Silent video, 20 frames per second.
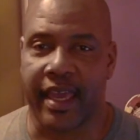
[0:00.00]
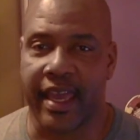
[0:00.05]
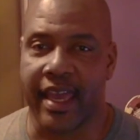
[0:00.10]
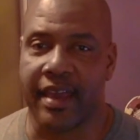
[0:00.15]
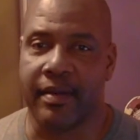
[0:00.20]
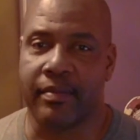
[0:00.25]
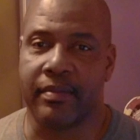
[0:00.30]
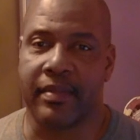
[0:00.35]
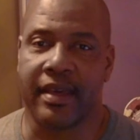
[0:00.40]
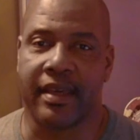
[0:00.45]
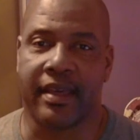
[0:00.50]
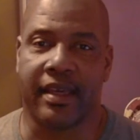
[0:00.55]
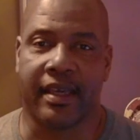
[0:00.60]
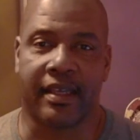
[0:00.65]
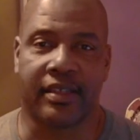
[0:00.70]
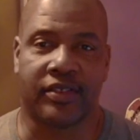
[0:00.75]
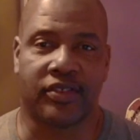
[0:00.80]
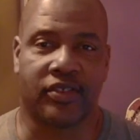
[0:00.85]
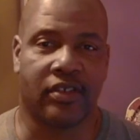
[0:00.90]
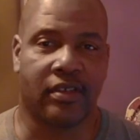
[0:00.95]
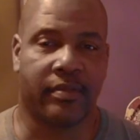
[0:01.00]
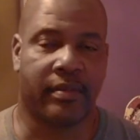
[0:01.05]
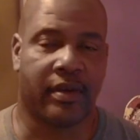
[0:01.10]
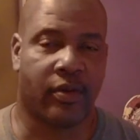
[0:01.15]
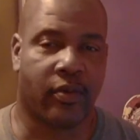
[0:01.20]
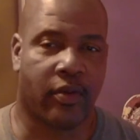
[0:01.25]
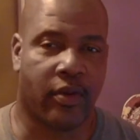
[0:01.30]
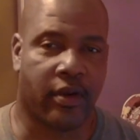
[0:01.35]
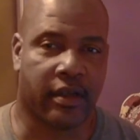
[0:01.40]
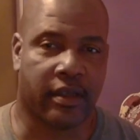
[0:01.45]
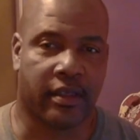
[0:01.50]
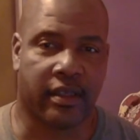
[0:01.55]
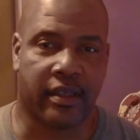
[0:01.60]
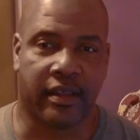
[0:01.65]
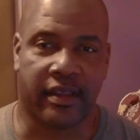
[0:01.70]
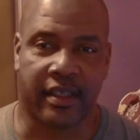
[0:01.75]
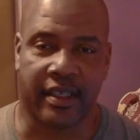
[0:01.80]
can be and should be worked